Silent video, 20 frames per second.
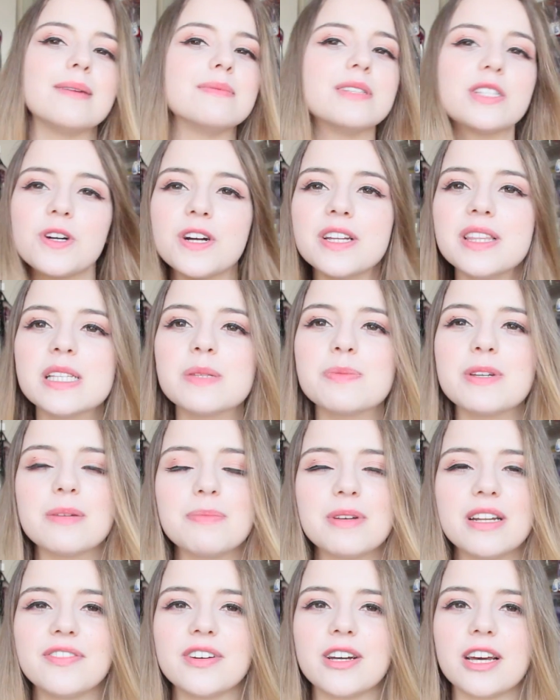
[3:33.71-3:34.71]
I'm sorry there's been a
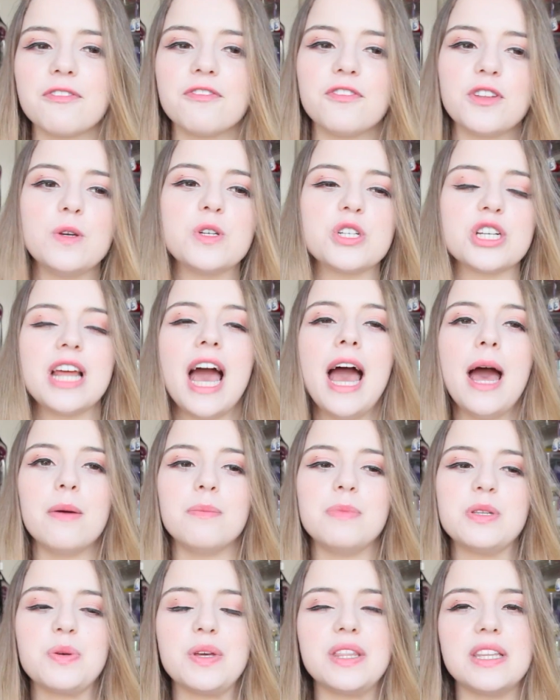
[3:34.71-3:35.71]
bit of a confusion
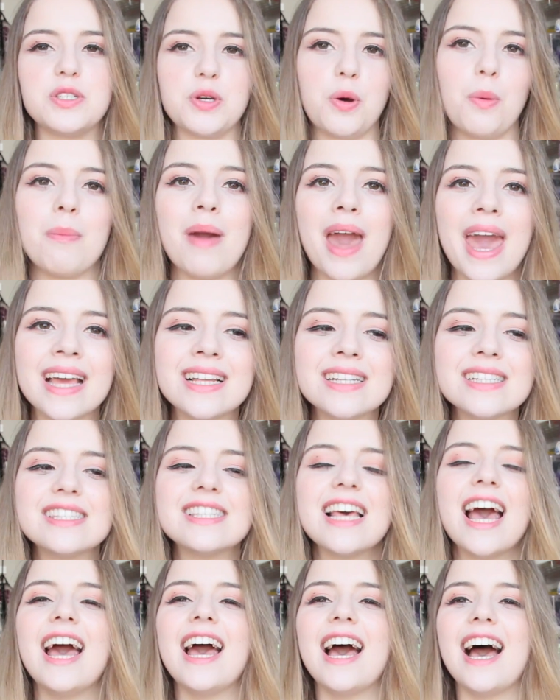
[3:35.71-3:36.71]
between the domains.